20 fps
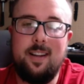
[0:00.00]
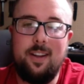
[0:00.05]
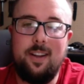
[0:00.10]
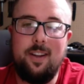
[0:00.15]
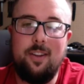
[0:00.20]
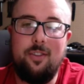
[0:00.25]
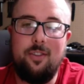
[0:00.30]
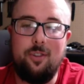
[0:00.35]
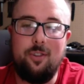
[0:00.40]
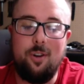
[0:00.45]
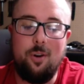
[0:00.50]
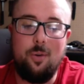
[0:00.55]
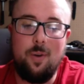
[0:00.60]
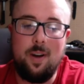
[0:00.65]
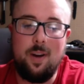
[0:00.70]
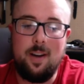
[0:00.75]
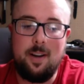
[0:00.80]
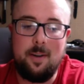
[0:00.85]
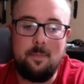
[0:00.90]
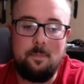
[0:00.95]

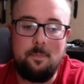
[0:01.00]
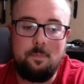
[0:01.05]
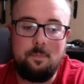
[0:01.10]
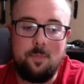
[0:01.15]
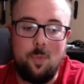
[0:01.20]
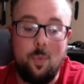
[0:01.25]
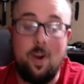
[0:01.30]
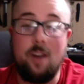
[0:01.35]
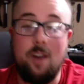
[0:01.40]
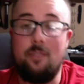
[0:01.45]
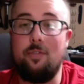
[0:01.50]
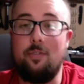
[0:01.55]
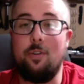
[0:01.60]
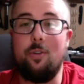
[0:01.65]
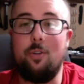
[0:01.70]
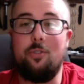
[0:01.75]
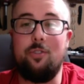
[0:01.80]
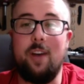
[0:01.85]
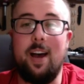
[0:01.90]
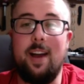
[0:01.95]
So when I
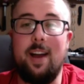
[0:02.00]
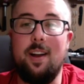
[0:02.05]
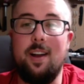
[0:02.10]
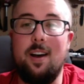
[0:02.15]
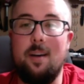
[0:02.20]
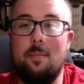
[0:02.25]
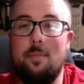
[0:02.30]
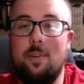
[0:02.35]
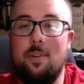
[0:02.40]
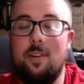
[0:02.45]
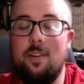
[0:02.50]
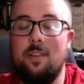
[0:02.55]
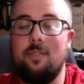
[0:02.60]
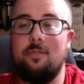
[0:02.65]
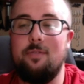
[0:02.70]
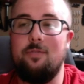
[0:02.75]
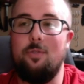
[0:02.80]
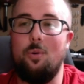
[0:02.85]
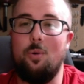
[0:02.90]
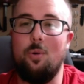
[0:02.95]
first signed up
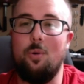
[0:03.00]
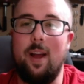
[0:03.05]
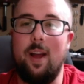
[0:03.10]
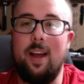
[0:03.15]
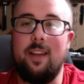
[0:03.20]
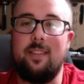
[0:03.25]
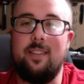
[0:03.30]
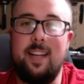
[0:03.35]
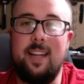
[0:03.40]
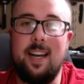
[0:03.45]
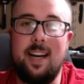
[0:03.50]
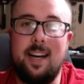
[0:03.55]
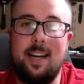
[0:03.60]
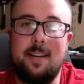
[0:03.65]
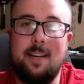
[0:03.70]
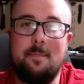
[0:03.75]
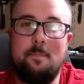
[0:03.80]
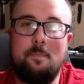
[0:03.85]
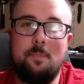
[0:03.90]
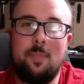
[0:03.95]
for
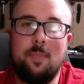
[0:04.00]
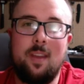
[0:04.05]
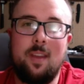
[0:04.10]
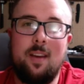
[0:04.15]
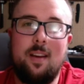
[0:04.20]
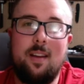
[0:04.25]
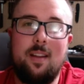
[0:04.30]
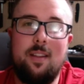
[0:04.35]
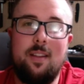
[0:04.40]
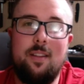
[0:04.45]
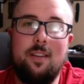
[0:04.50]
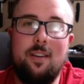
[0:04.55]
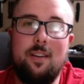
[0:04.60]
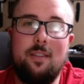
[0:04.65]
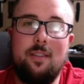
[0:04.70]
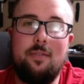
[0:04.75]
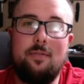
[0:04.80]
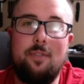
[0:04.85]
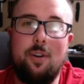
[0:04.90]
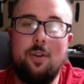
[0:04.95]
SDI, the
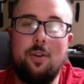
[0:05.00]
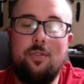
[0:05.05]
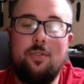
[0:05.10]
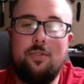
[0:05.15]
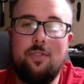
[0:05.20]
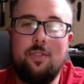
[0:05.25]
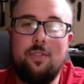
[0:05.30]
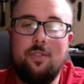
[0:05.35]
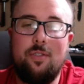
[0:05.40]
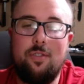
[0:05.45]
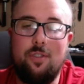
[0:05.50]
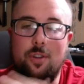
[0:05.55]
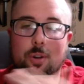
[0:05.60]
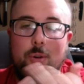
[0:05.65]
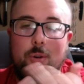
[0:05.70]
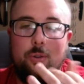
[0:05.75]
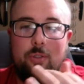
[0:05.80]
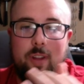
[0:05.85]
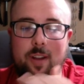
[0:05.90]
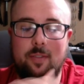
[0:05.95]
first
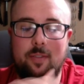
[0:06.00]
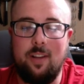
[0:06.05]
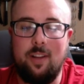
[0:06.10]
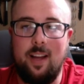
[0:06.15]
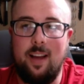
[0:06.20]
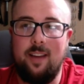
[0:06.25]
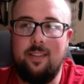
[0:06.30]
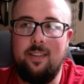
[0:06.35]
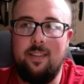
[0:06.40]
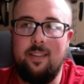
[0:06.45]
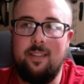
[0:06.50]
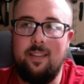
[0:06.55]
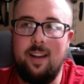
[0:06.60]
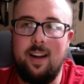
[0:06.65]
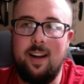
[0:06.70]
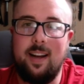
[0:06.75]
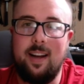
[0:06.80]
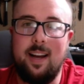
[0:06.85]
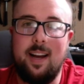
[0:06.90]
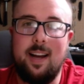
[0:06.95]
2 set of classes that I
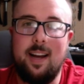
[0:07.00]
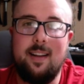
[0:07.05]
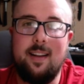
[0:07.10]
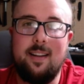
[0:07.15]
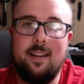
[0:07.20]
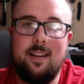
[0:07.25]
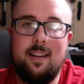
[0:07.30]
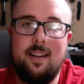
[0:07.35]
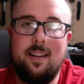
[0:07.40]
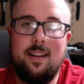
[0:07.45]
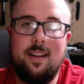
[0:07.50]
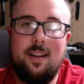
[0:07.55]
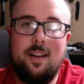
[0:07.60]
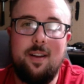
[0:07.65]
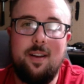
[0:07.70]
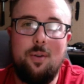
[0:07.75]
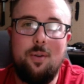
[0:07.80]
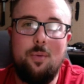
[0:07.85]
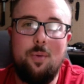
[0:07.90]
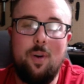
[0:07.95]
got
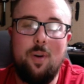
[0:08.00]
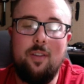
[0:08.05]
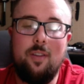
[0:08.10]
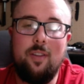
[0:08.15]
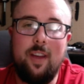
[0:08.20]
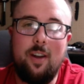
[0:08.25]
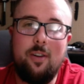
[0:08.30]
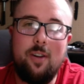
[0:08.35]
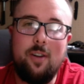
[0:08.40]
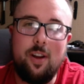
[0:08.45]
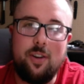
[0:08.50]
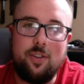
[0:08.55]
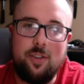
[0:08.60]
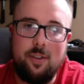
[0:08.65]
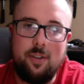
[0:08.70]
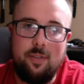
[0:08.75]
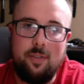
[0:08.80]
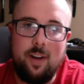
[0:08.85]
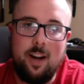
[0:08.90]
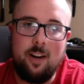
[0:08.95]
was Introduction to
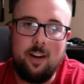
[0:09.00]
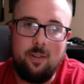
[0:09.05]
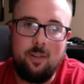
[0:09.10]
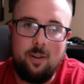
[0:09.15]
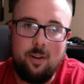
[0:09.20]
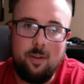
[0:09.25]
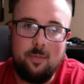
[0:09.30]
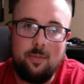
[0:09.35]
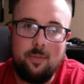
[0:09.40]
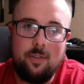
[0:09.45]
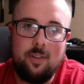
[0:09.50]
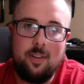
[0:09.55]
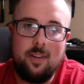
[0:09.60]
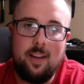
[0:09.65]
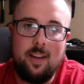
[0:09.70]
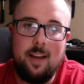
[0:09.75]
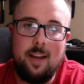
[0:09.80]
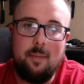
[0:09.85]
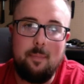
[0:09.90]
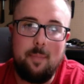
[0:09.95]
Firearms
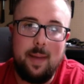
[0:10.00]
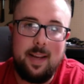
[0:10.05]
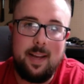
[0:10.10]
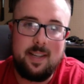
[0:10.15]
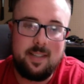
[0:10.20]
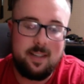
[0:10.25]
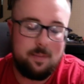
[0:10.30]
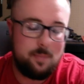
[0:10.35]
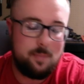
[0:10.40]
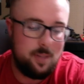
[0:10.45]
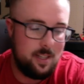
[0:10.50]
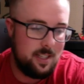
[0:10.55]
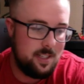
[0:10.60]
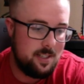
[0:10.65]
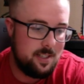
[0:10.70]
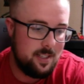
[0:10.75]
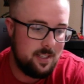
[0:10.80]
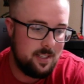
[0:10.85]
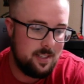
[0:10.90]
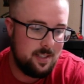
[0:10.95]
and Basic
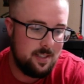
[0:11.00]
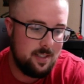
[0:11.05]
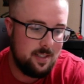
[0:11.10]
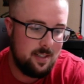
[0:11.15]
Ballistics.